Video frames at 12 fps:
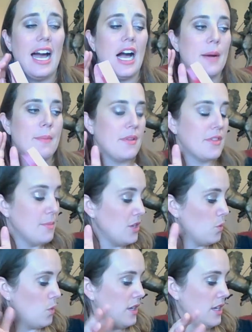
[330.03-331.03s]
Um, the
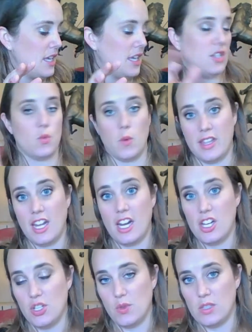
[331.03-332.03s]
mint one is one that I
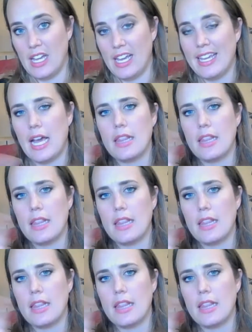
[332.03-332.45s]
do like.